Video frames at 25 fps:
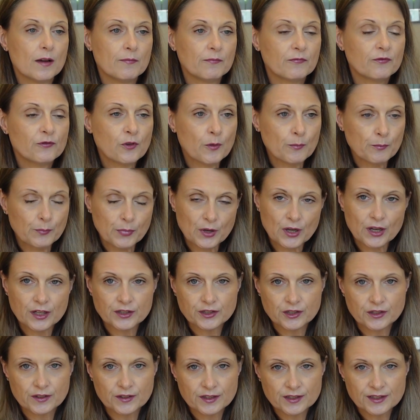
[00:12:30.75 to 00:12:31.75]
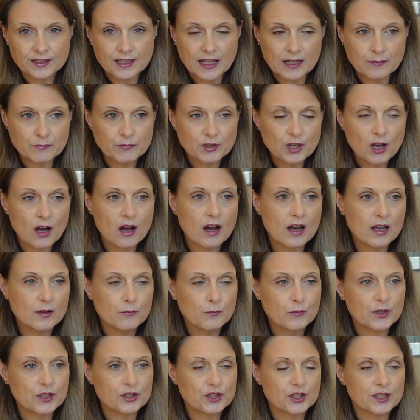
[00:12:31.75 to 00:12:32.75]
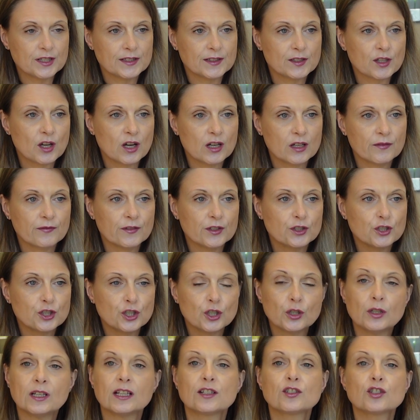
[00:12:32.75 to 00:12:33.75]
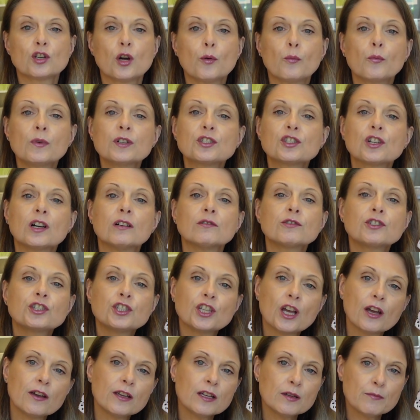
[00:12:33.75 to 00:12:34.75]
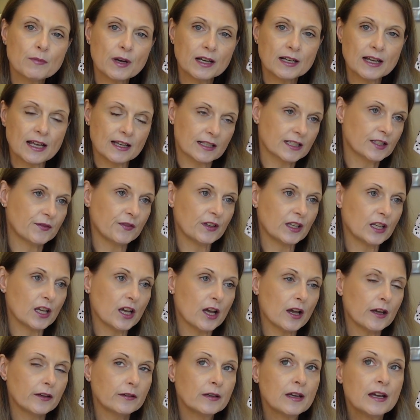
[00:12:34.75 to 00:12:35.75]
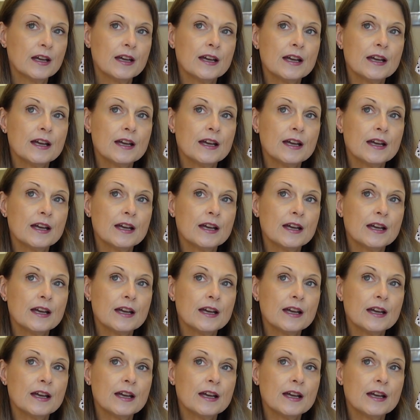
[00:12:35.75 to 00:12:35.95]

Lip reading: from Burda at the same time, which is kind of a tunic top, which I'll show you in my next video,